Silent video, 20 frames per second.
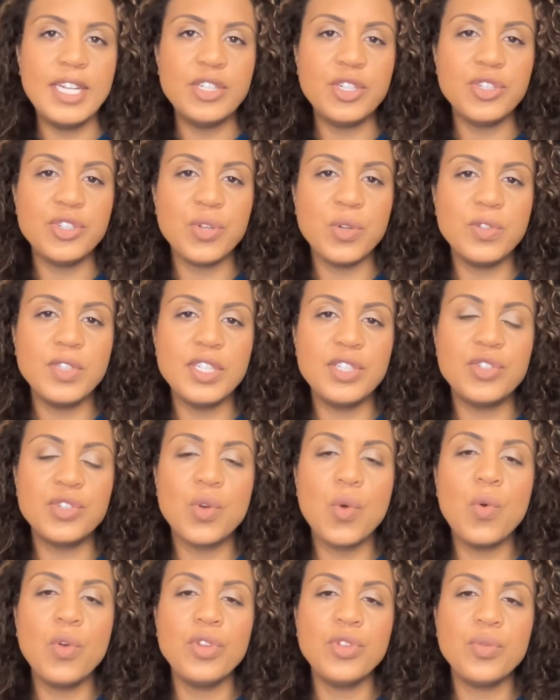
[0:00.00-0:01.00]
Rangers only
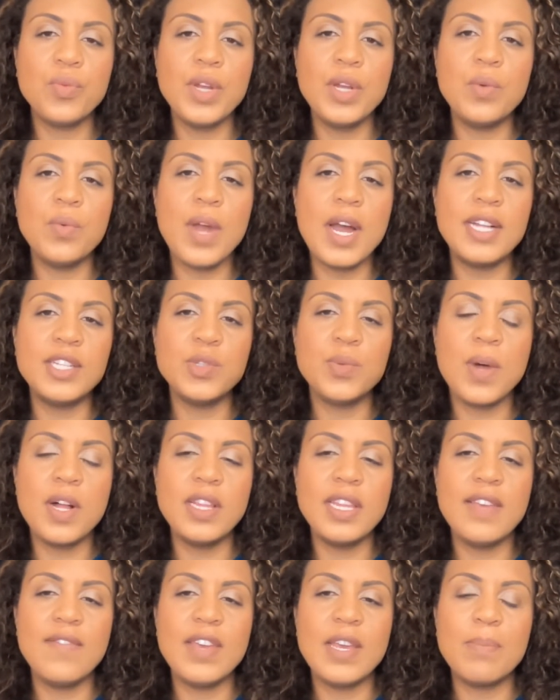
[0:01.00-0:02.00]
scored 3 runs while
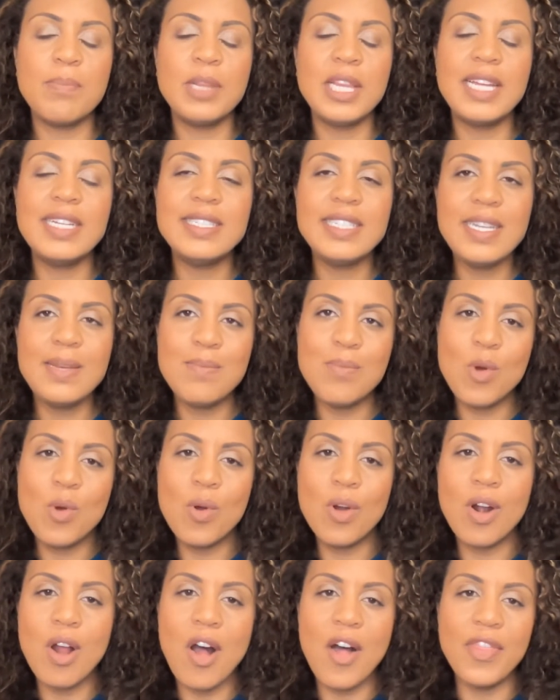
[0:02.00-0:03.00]
leaving plenty
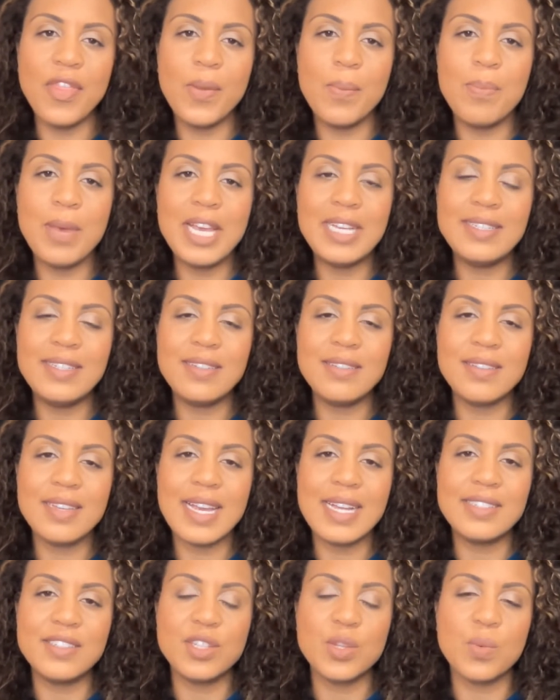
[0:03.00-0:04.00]
more on the bases
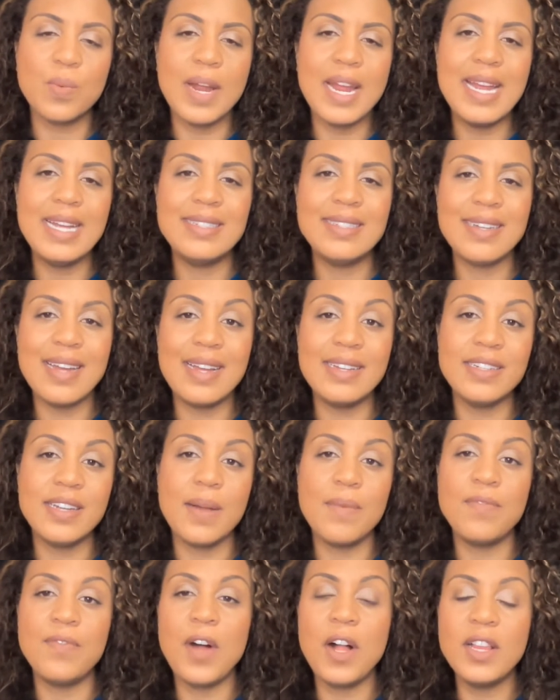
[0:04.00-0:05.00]
against the Rays and ended
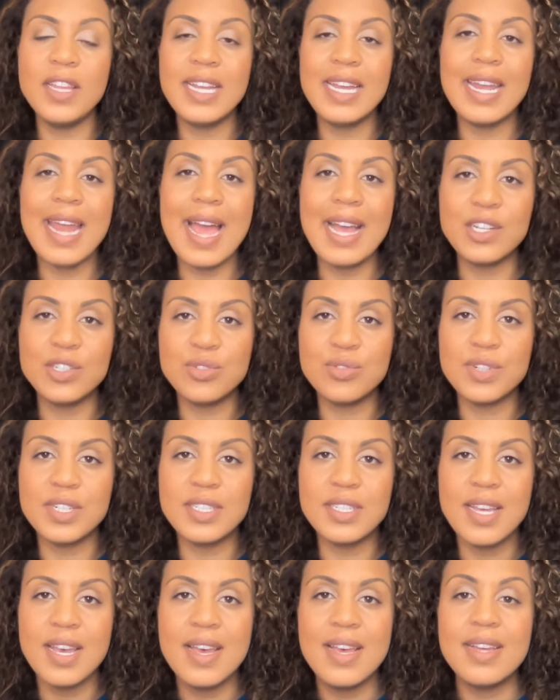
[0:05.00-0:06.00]
up falling in
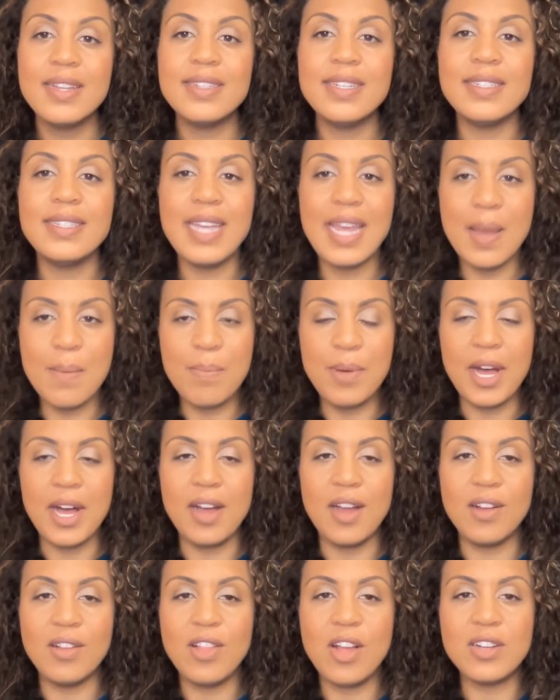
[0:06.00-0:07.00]
extras to Tampa.
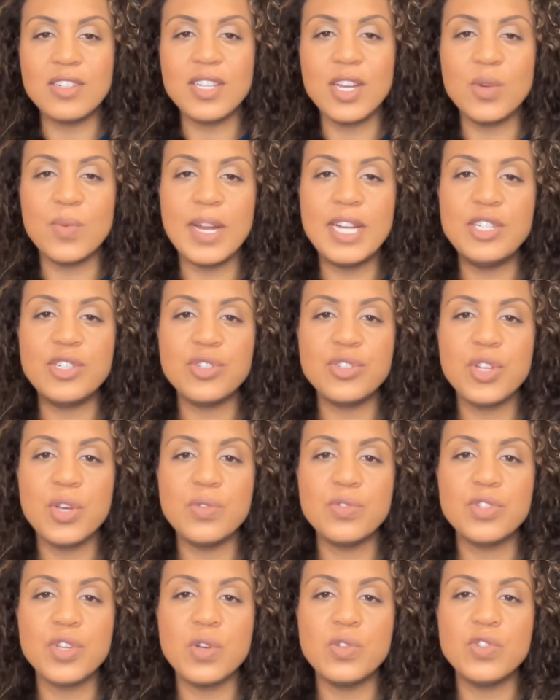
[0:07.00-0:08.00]
Our Locked On Rangers
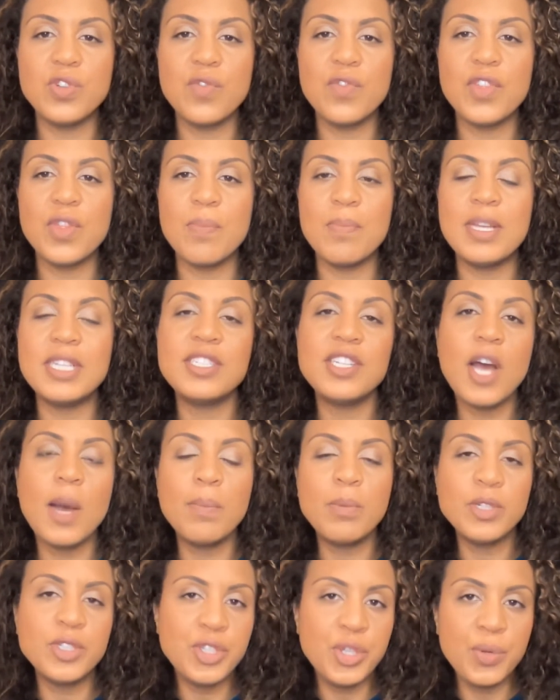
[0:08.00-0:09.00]
host goes over the missed
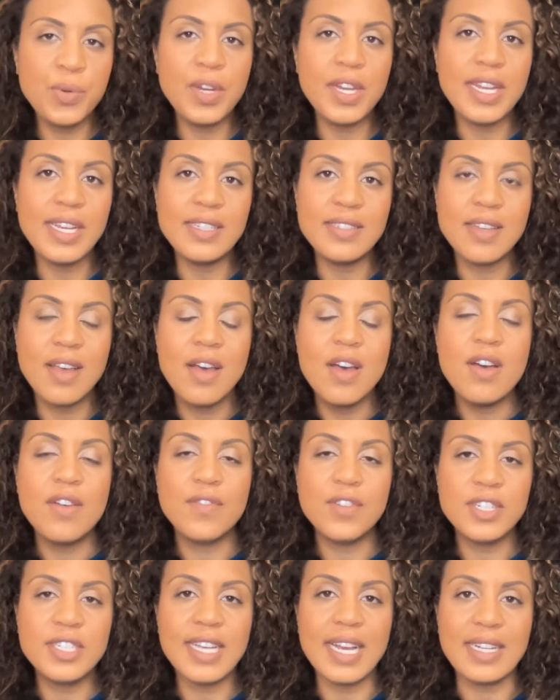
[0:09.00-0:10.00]
opportunities
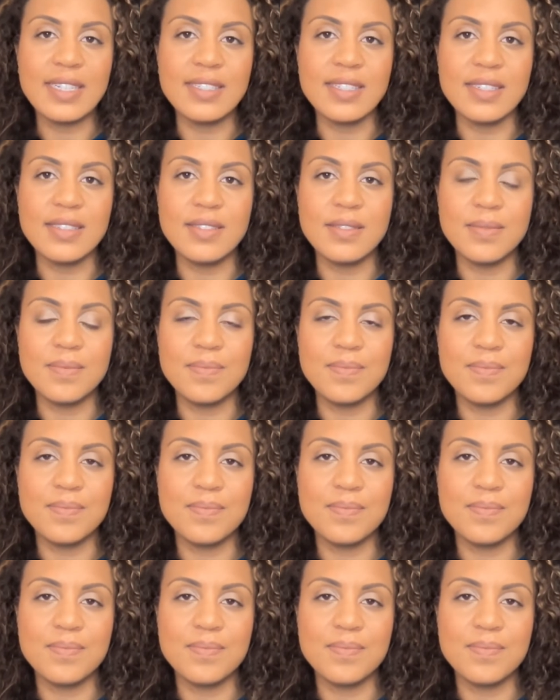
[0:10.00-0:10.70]
for Texas.